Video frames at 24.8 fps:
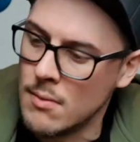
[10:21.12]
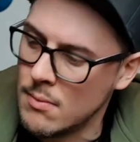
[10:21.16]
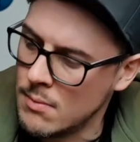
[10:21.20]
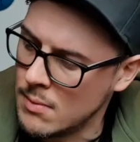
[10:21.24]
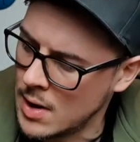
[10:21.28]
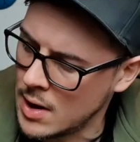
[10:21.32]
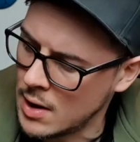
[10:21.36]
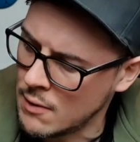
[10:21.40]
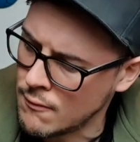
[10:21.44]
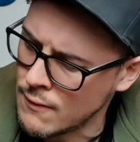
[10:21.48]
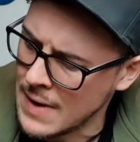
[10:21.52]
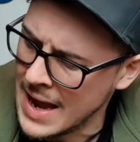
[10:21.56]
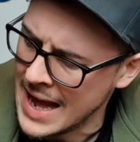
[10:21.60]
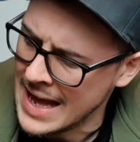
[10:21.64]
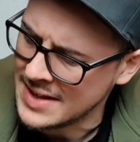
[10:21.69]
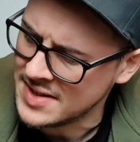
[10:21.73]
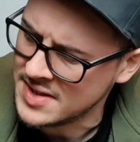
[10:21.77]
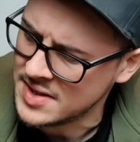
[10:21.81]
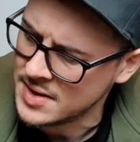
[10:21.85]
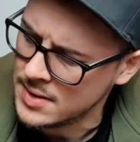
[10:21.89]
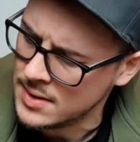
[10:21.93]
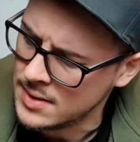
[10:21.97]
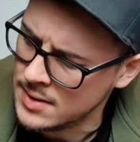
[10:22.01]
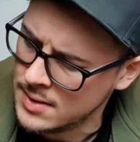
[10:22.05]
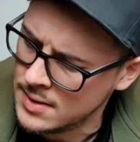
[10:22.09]
like a rat.
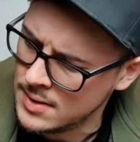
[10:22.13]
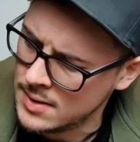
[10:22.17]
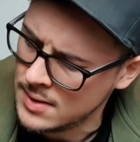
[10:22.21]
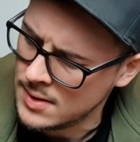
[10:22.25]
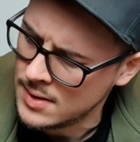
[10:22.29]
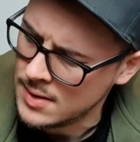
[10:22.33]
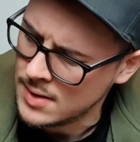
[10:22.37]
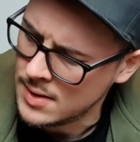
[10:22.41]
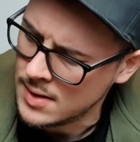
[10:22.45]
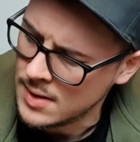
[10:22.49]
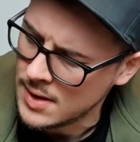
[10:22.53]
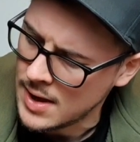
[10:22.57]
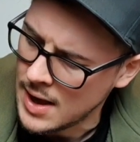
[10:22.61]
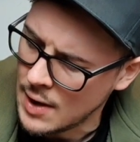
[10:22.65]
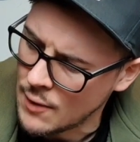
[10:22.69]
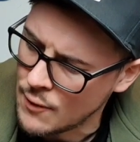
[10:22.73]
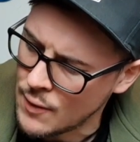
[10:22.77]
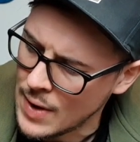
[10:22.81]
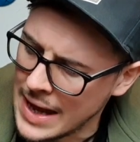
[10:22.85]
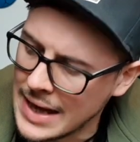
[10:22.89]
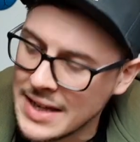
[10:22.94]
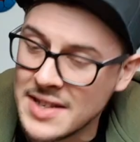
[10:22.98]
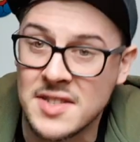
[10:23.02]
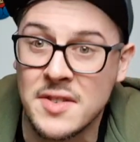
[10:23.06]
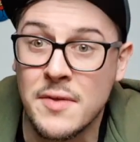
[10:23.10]
Yeah,
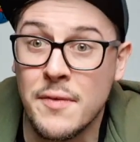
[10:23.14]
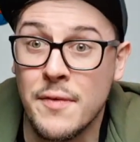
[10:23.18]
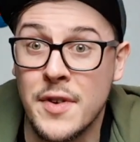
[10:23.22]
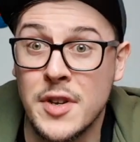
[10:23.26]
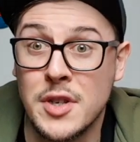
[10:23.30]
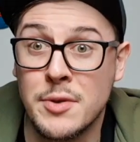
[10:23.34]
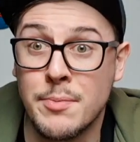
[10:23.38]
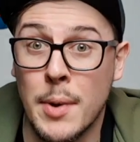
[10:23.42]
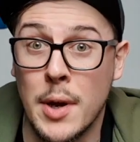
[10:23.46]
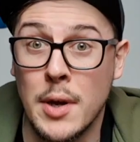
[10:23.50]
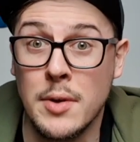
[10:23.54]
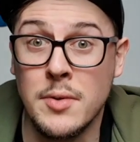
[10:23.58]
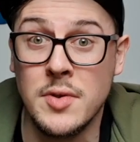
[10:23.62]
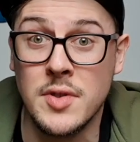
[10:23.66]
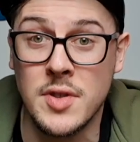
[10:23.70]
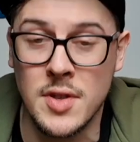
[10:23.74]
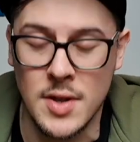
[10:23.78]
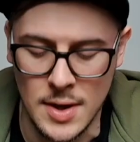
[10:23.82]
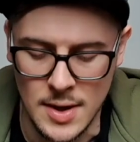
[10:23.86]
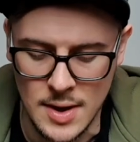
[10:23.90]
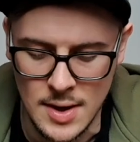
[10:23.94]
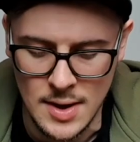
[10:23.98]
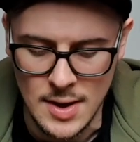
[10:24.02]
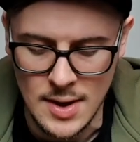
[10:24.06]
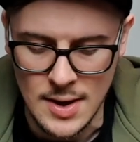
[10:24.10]
rat and some fish bones.
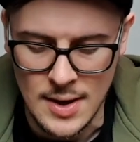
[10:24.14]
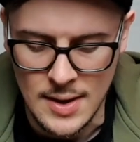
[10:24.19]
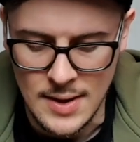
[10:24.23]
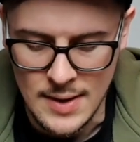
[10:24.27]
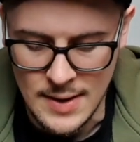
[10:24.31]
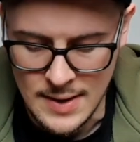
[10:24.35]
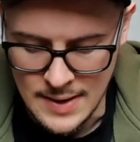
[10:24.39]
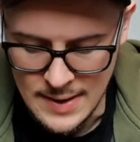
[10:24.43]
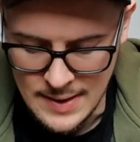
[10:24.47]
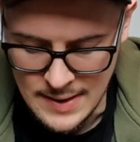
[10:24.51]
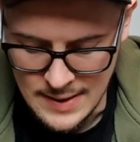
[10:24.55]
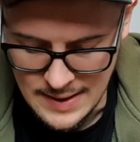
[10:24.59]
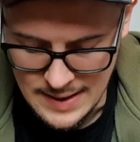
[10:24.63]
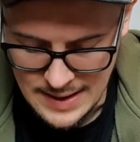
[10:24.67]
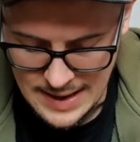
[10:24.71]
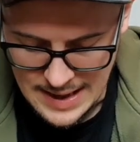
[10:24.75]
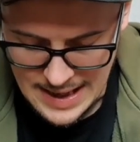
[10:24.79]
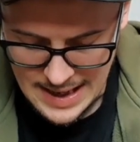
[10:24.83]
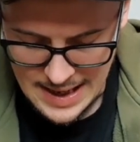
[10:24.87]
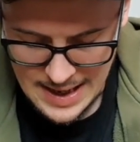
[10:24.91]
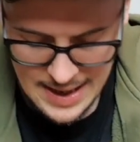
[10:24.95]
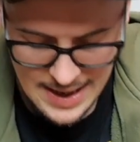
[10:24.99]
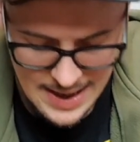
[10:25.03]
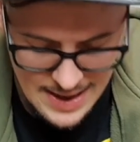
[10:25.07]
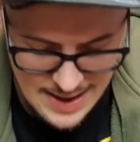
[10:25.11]

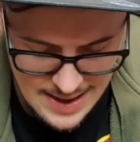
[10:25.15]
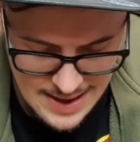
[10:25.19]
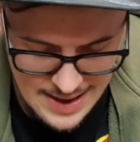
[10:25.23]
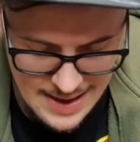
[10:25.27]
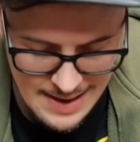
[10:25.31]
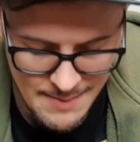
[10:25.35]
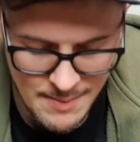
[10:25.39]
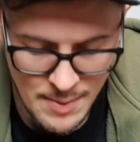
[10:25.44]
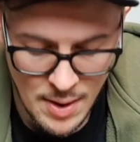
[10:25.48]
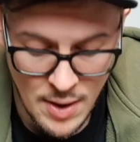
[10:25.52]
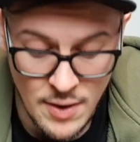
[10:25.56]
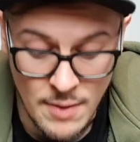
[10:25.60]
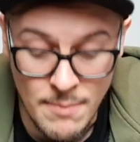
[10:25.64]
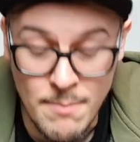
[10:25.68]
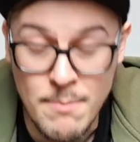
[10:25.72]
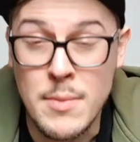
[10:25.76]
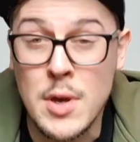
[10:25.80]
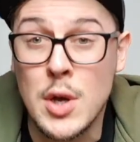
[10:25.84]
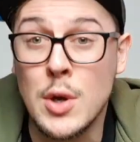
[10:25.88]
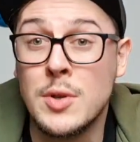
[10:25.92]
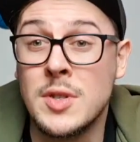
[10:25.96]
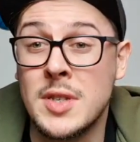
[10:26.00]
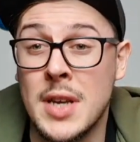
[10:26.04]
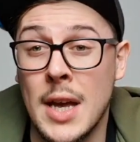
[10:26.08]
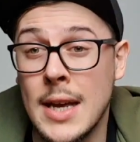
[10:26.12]
The
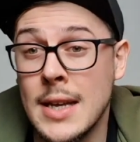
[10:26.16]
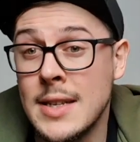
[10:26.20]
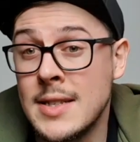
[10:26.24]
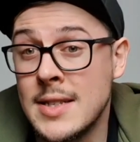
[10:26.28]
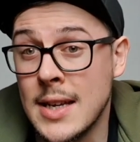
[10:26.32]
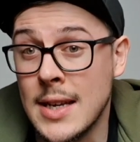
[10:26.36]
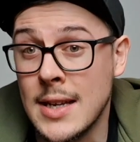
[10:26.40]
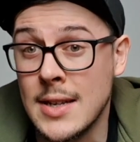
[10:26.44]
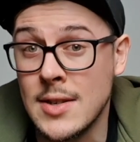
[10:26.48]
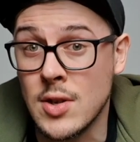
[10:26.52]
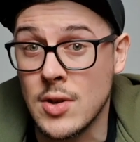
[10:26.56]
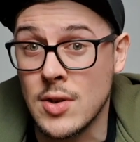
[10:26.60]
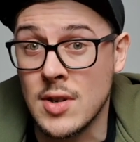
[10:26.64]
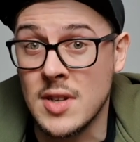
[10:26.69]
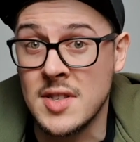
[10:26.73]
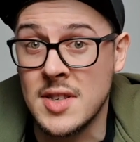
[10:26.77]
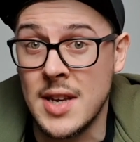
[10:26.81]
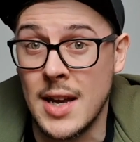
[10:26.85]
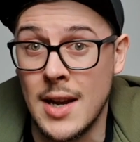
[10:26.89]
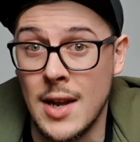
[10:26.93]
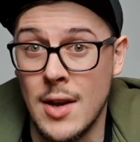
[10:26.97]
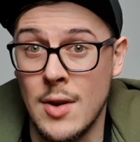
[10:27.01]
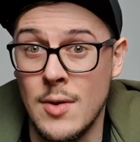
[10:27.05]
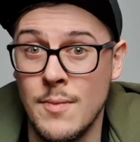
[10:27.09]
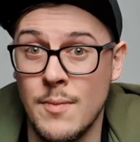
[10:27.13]
mutating
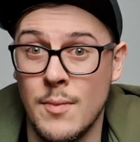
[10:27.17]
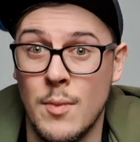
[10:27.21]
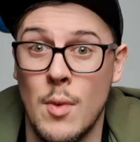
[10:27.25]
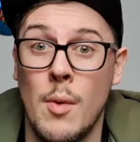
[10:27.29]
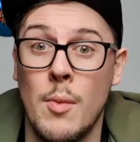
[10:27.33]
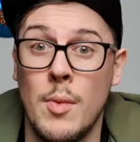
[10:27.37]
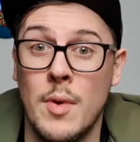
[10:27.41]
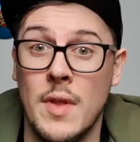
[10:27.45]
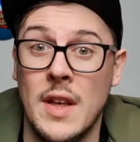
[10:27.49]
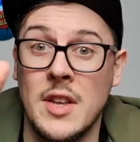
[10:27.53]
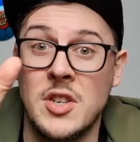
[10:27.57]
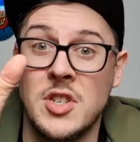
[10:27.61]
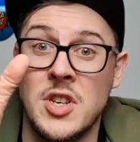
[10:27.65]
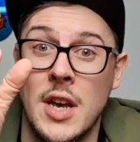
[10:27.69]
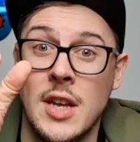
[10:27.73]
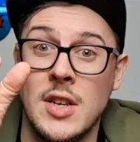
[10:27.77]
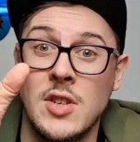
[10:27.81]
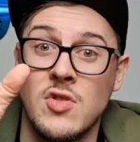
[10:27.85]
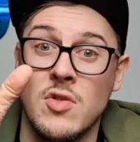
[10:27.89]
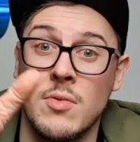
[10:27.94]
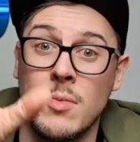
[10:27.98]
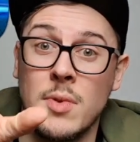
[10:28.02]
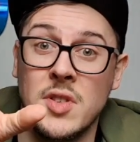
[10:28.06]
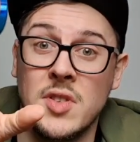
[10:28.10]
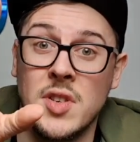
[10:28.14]
Donatello, one where they changed
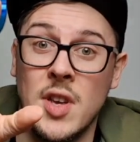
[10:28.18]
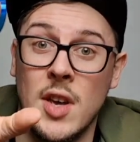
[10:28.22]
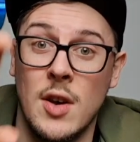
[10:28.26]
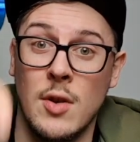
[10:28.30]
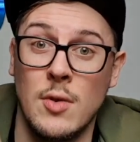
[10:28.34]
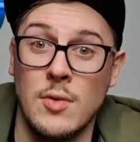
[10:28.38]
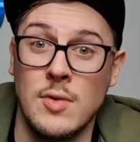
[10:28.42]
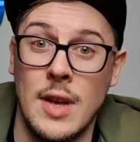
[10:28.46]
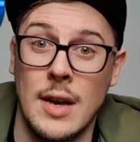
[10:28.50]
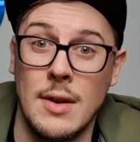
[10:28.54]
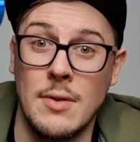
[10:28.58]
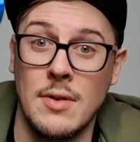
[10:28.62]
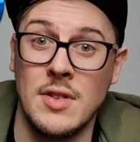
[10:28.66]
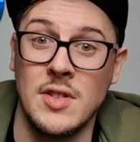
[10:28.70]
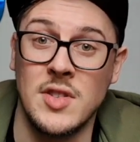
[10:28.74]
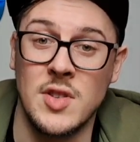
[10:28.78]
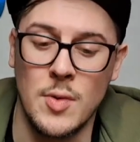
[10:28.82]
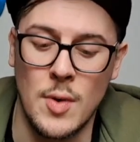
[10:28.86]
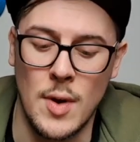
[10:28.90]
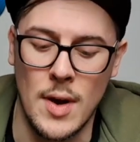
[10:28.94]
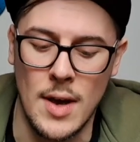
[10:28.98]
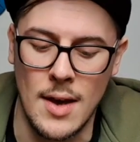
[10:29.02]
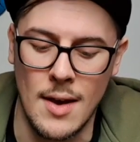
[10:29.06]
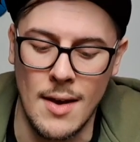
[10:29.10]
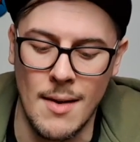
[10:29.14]
from a turtle down into
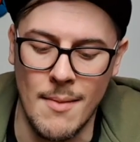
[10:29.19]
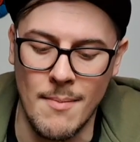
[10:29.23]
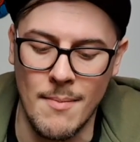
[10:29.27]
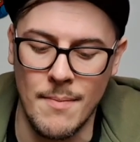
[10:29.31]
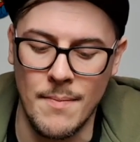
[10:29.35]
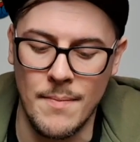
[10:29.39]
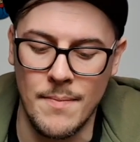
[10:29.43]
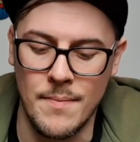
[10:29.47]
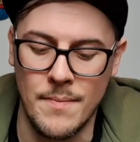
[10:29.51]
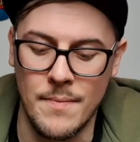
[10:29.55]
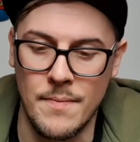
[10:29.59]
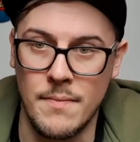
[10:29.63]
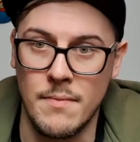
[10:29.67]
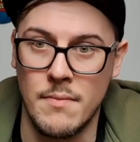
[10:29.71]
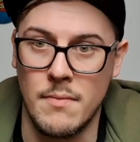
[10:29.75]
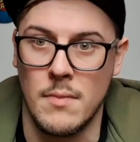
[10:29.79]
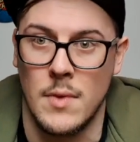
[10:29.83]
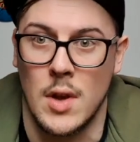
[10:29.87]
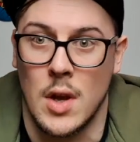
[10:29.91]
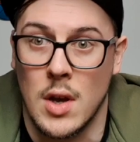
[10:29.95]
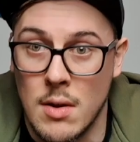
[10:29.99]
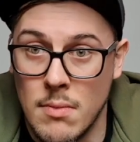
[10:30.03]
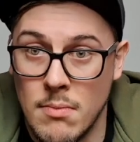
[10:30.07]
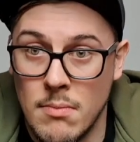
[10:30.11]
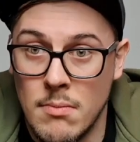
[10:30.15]
a like